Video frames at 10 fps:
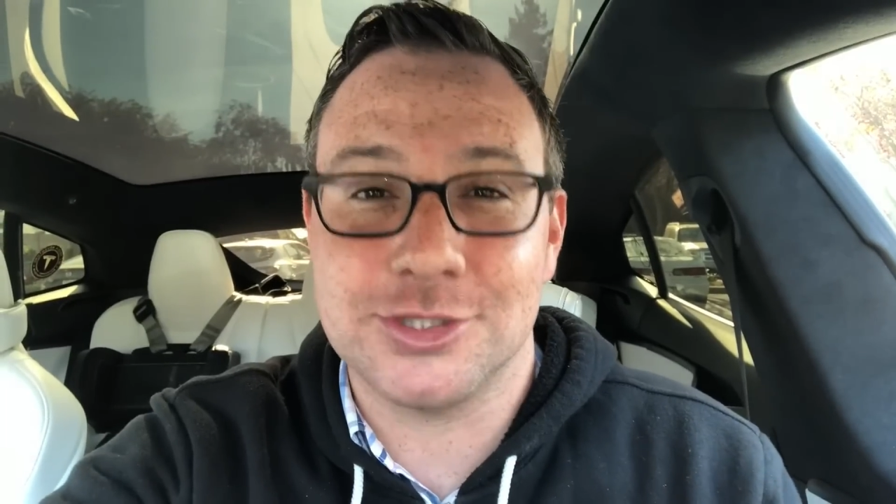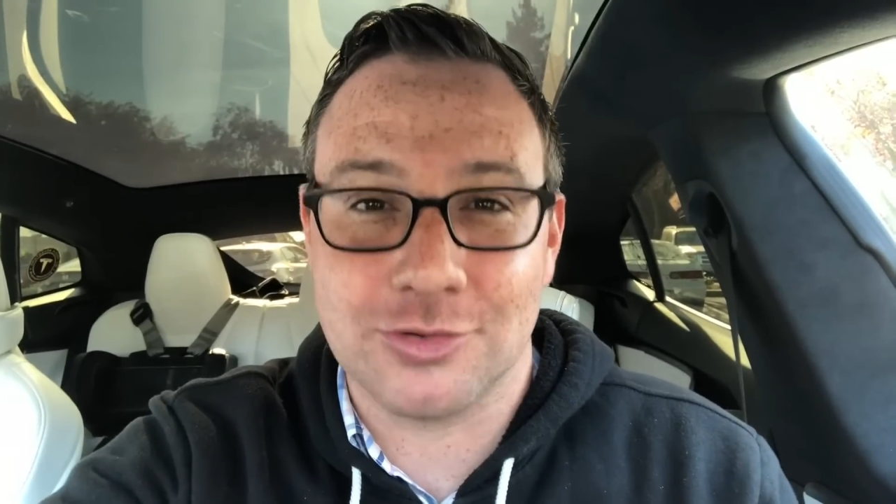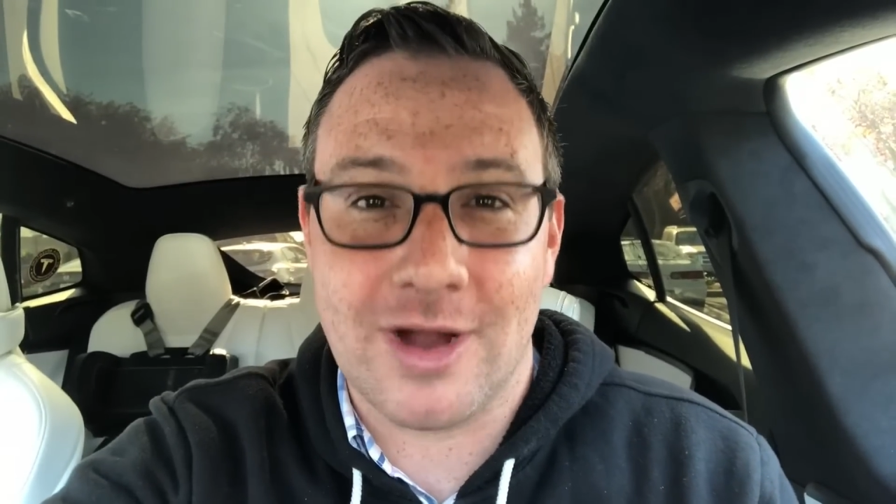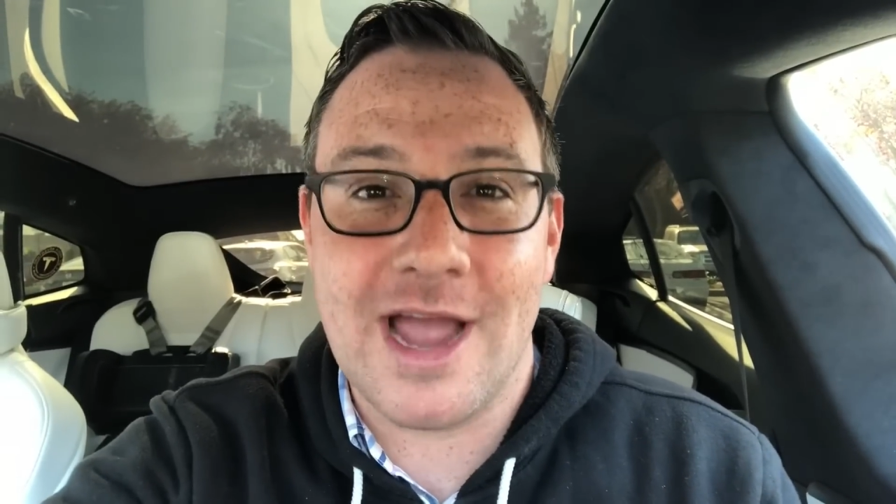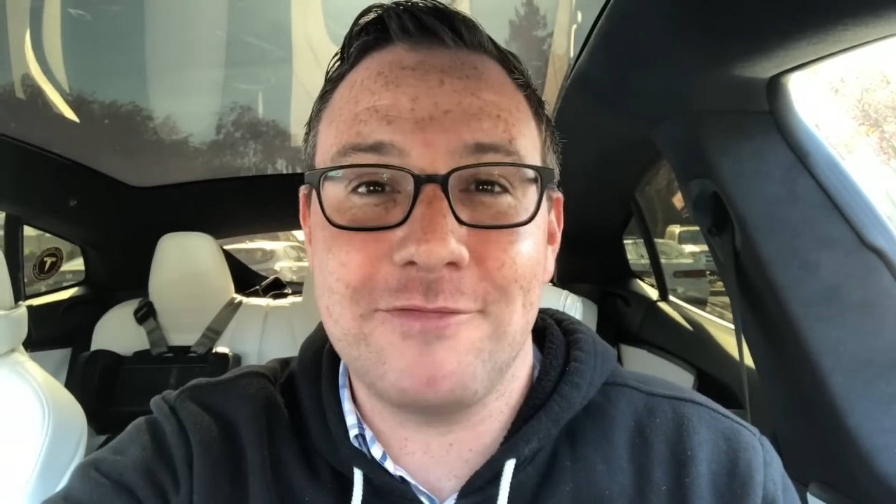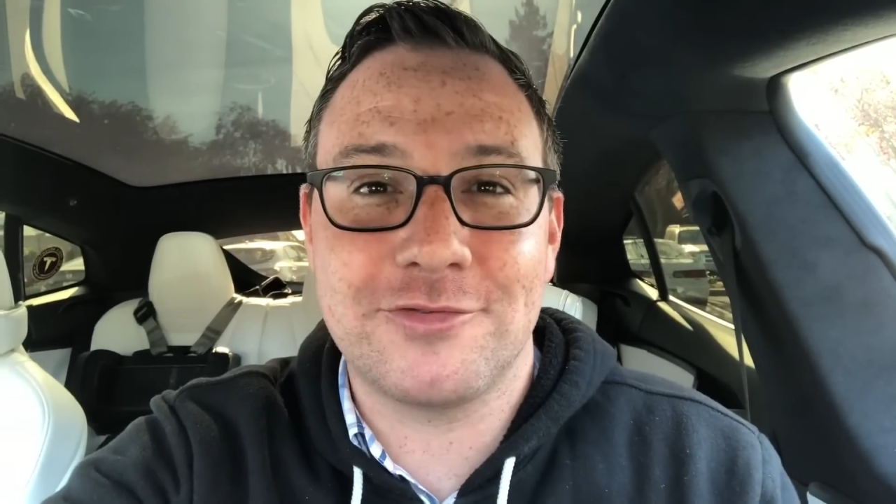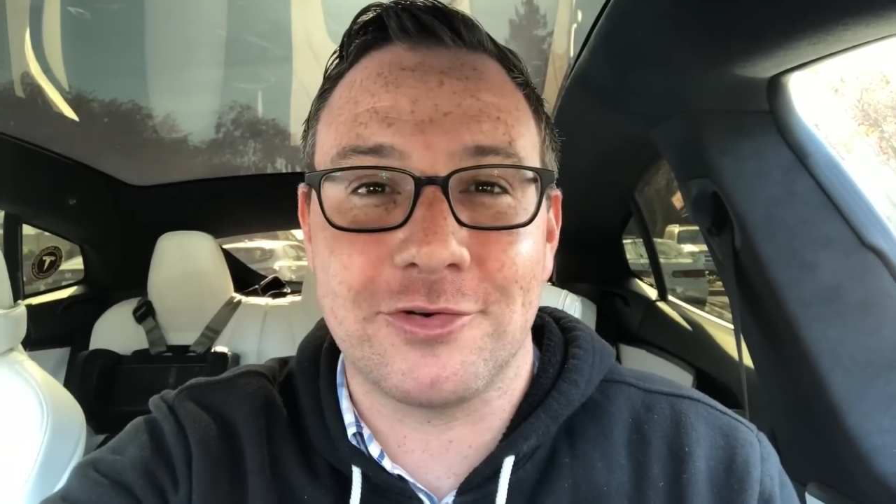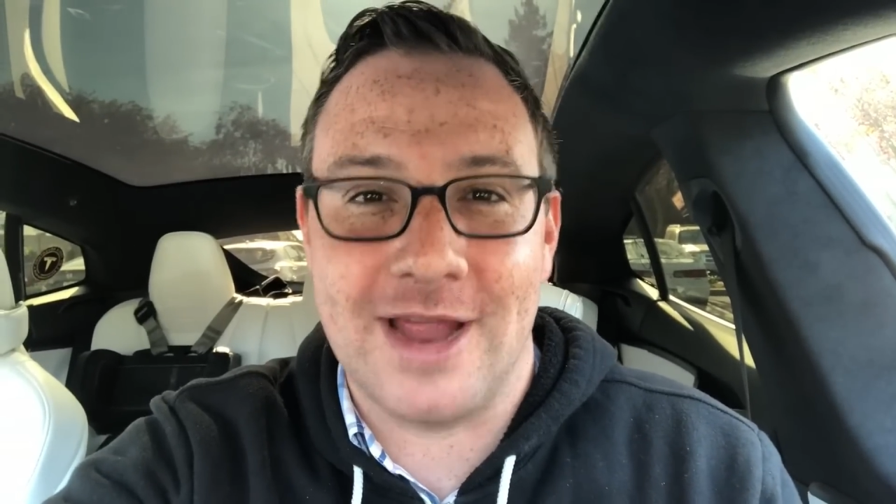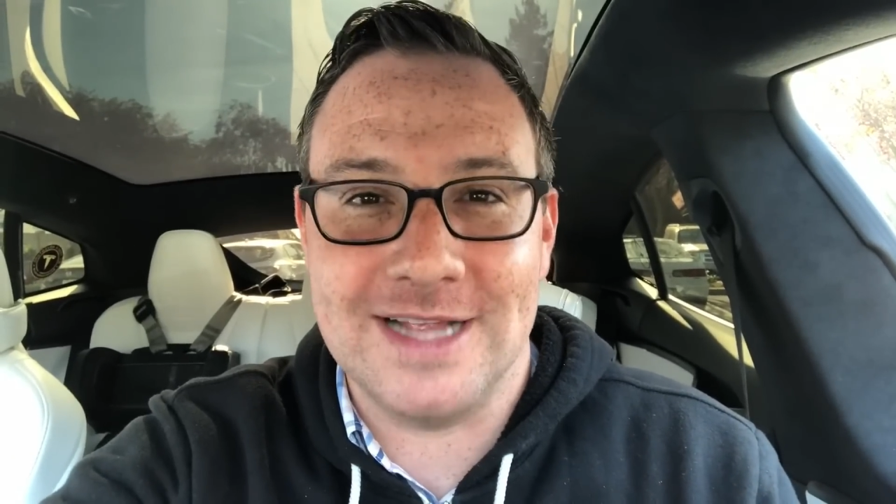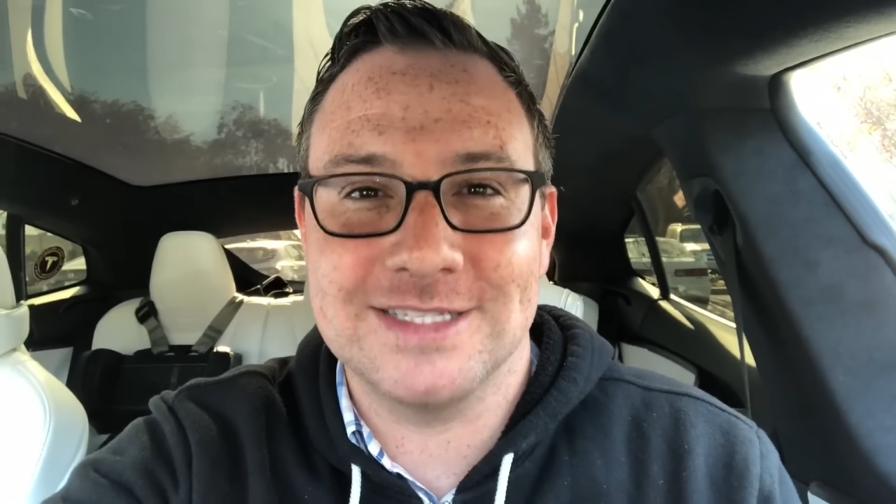
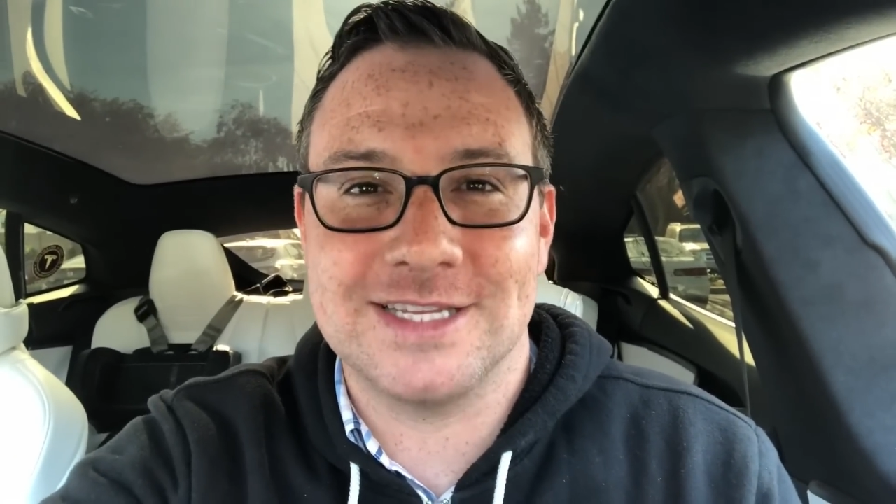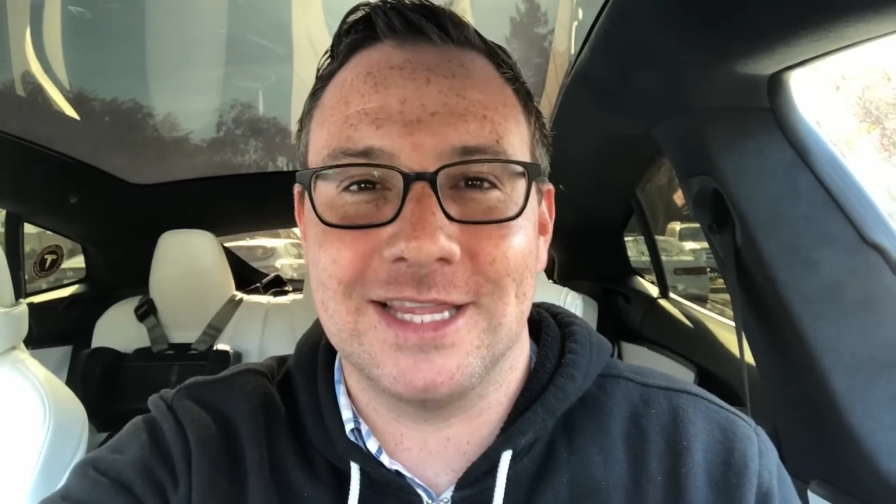drivetrains